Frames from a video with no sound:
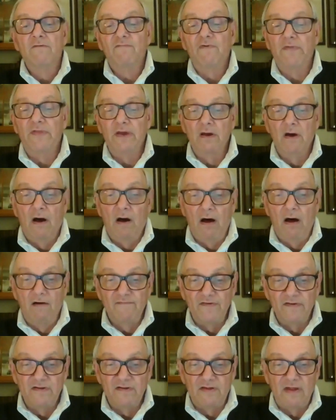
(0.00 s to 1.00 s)
for the
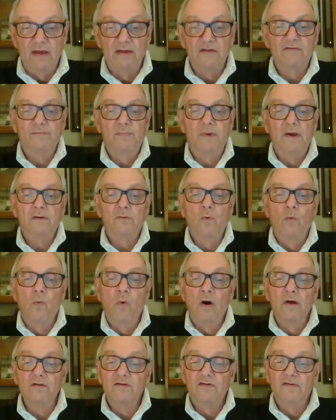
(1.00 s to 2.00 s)
office aspect
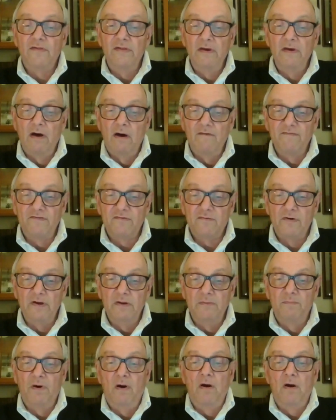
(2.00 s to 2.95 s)
once the off-street